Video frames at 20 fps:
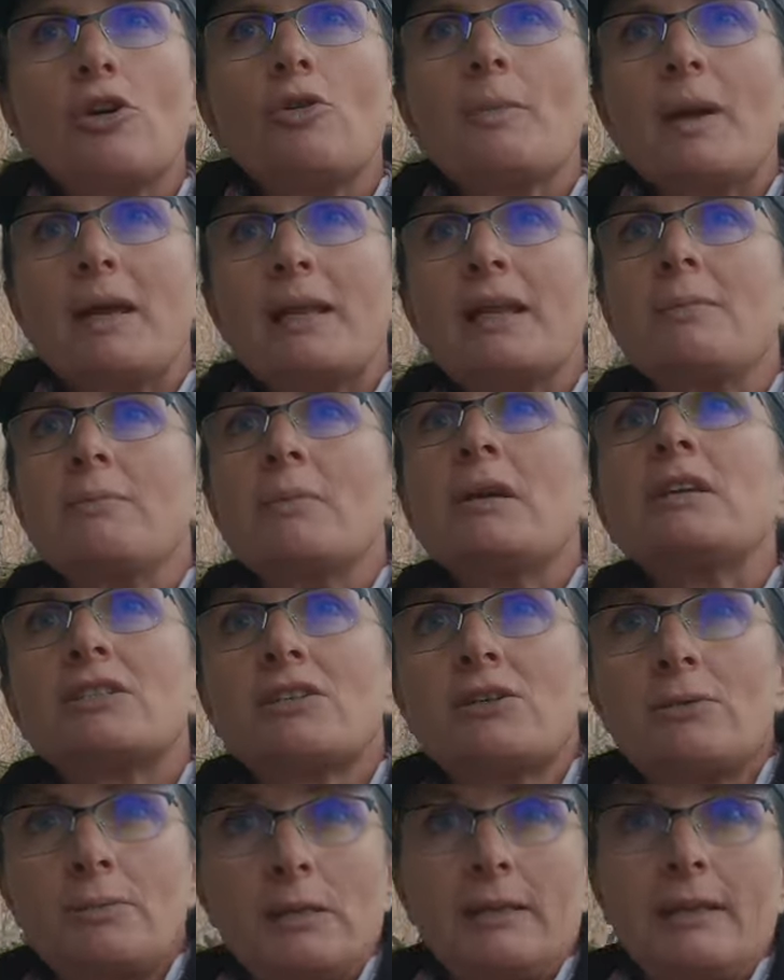so many
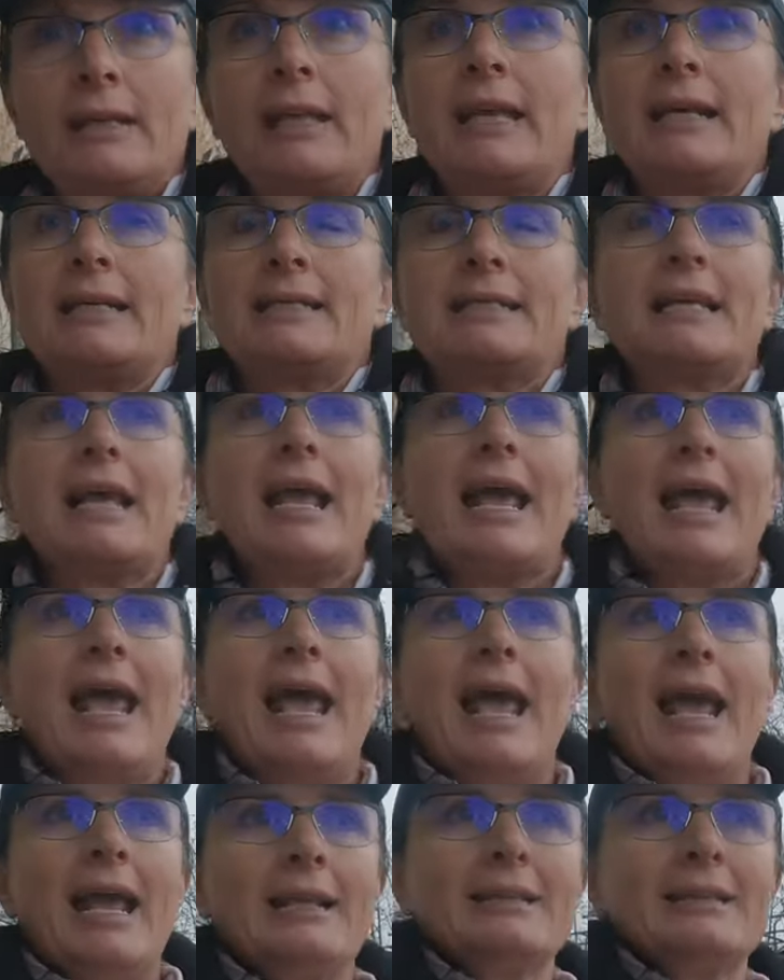miserable things.
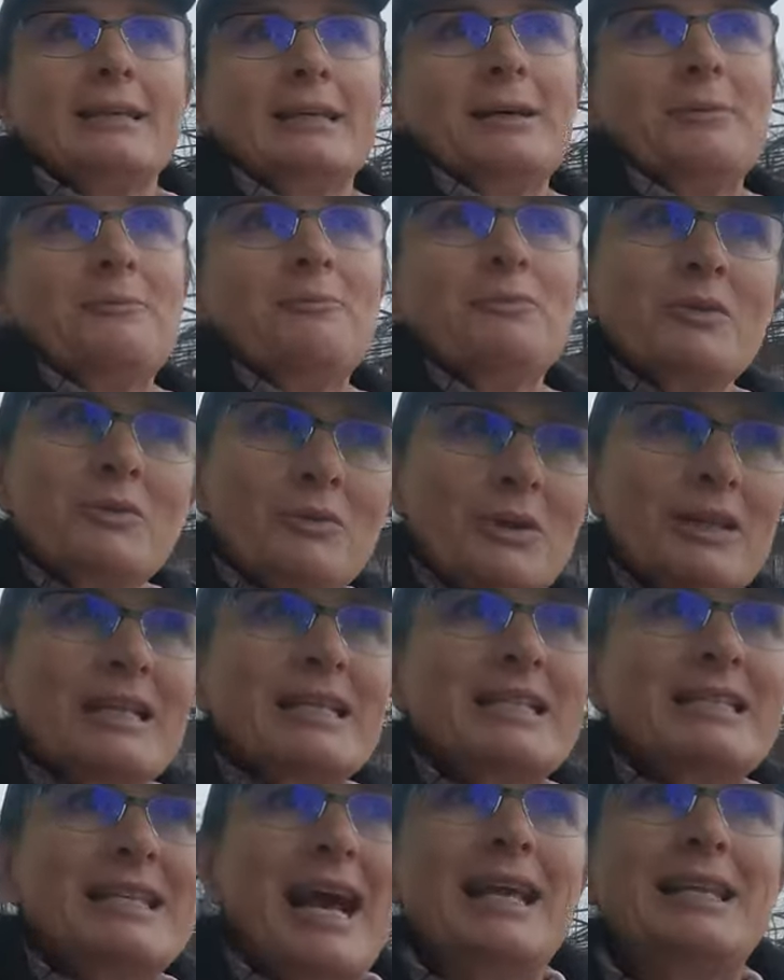And uh, we
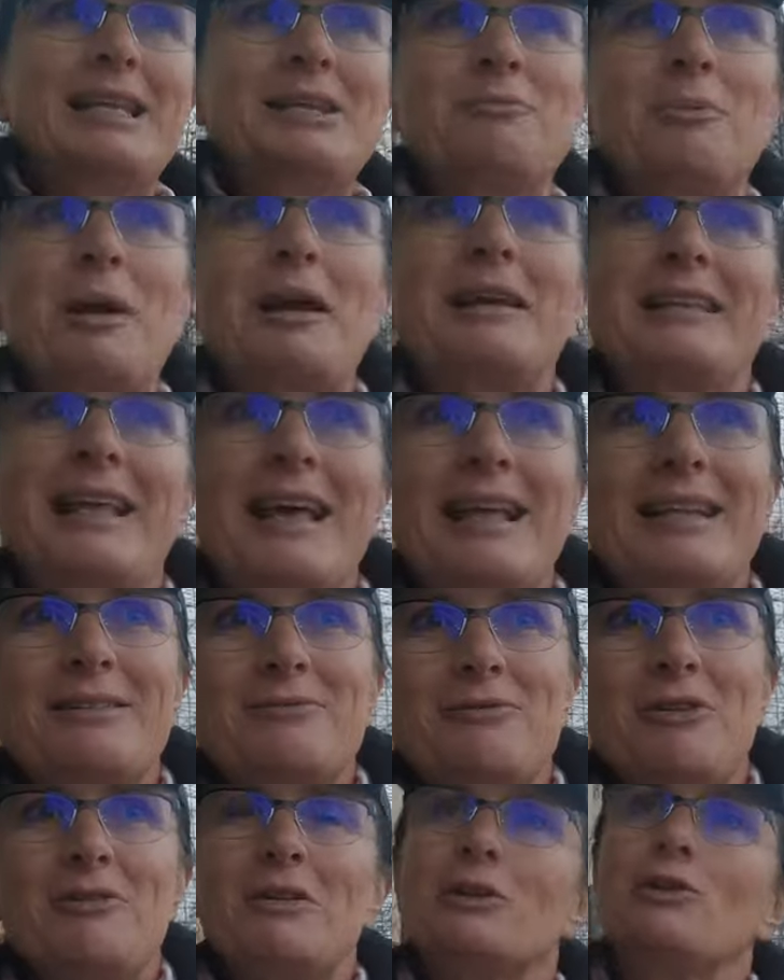decided back then
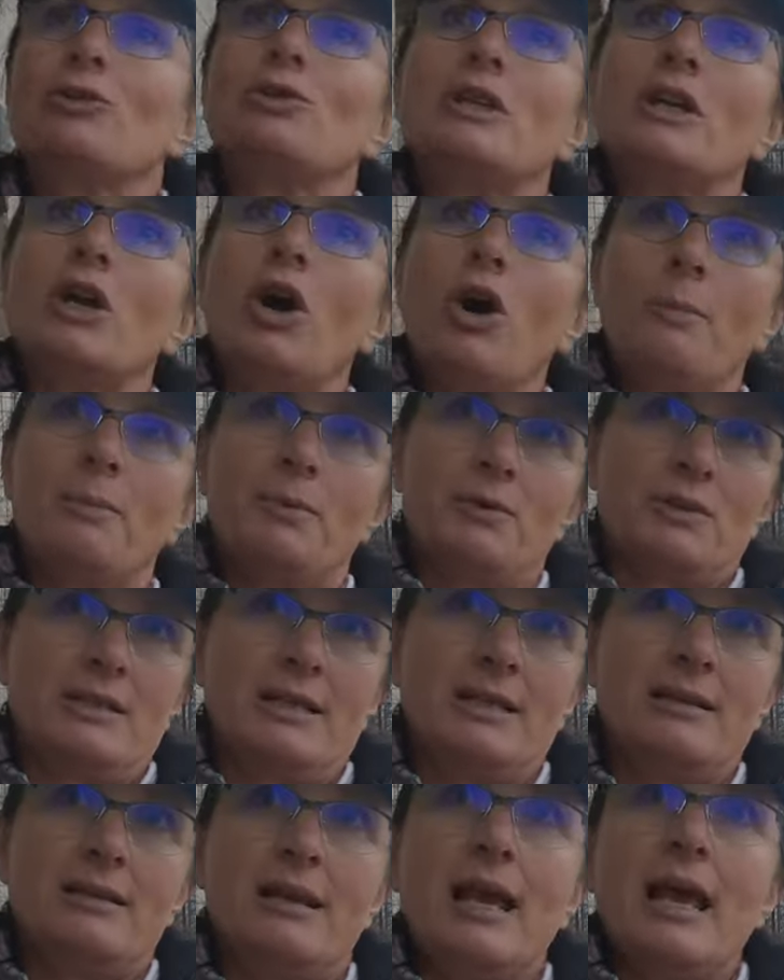we will do the
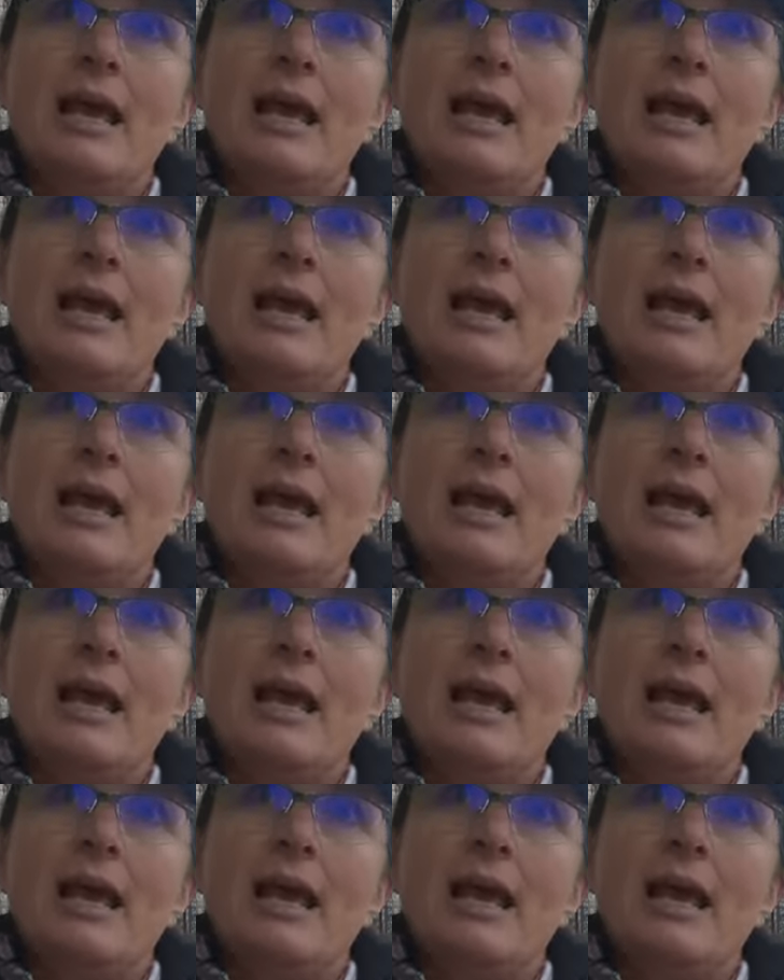opposite.